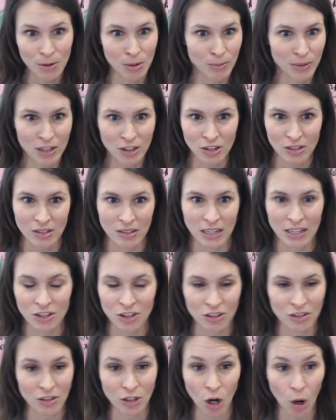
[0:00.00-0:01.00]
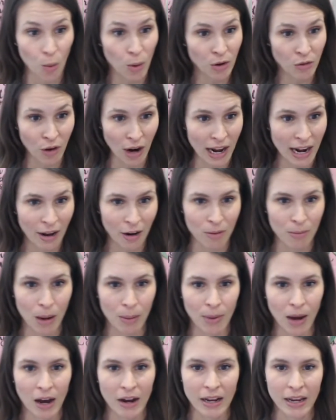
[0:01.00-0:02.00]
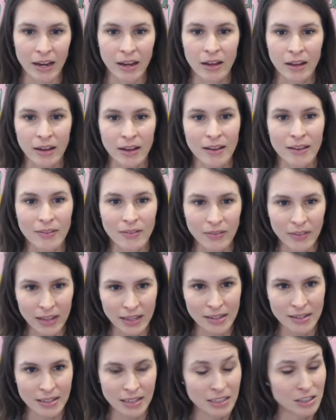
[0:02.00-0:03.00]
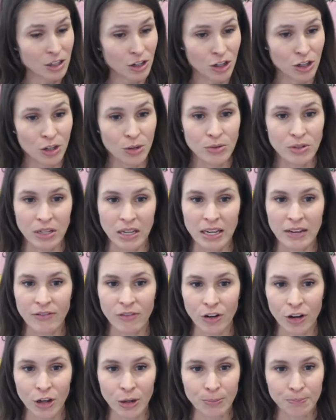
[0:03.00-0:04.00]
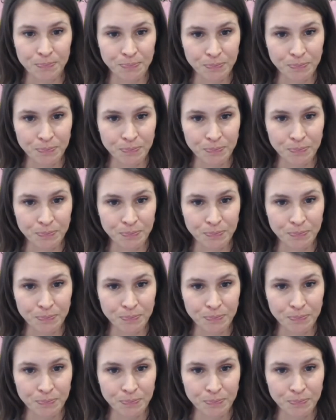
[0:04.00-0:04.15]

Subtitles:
to be it's just going right out of my body, this is a huge key for you.